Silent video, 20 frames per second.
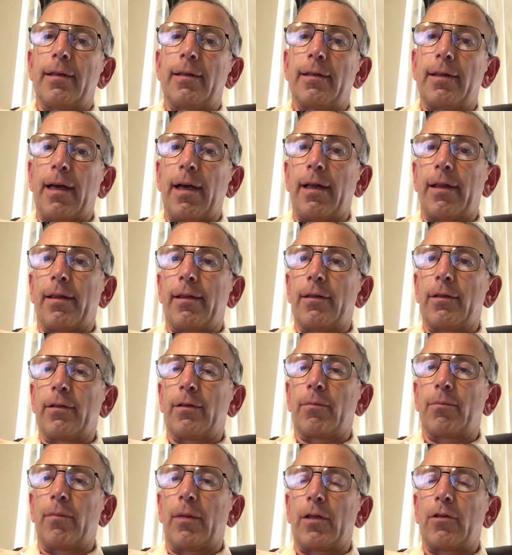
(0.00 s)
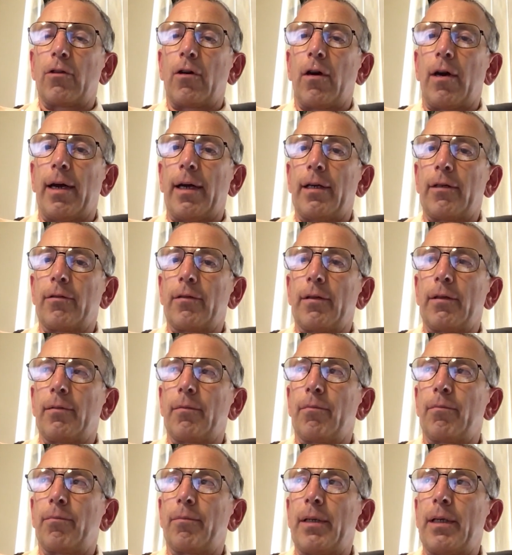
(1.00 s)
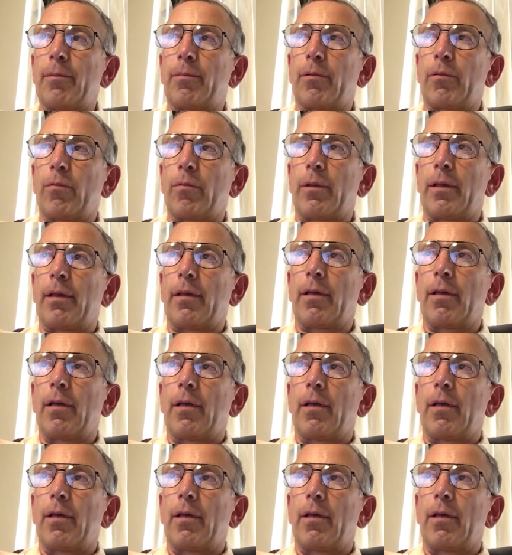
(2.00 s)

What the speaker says: death is much higher in people with